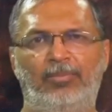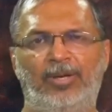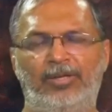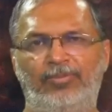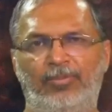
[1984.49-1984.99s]

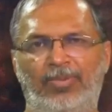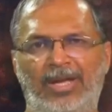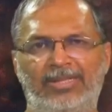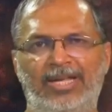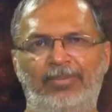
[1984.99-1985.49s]
But if you
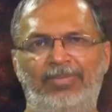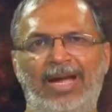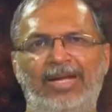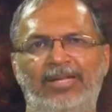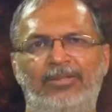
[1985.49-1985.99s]
plug that
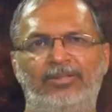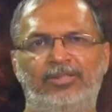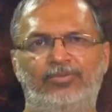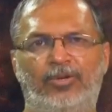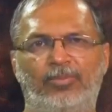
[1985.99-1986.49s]
back into
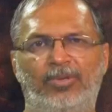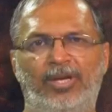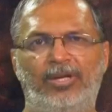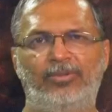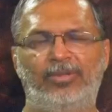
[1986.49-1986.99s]
this
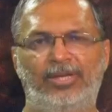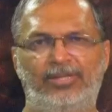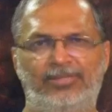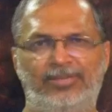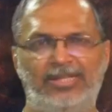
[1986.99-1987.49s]
formula, you get
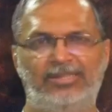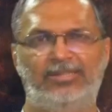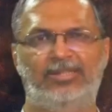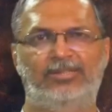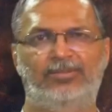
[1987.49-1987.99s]
the phase
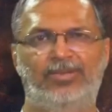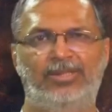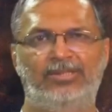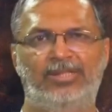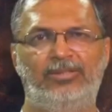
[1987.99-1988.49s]
structure
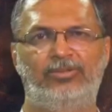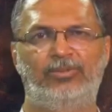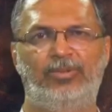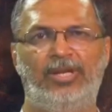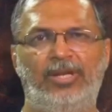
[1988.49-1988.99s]
function
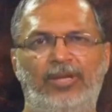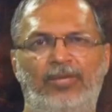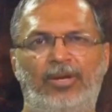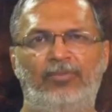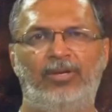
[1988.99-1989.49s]
to be
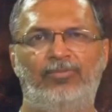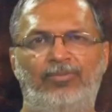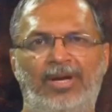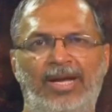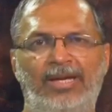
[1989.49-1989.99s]

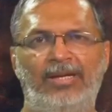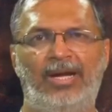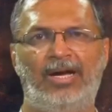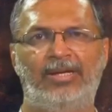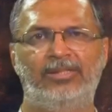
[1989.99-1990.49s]
115
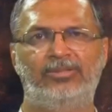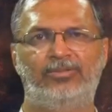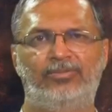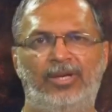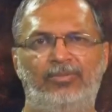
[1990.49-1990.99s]
r raised
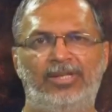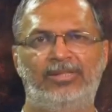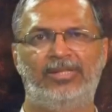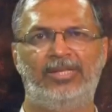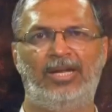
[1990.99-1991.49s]
to 5 by
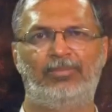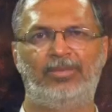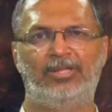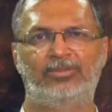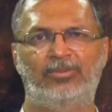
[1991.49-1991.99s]
3
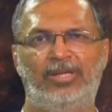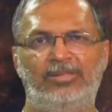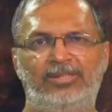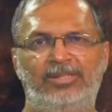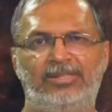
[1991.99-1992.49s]
lambda
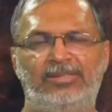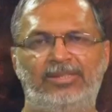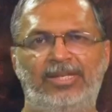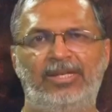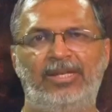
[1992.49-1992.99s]
squared sec z,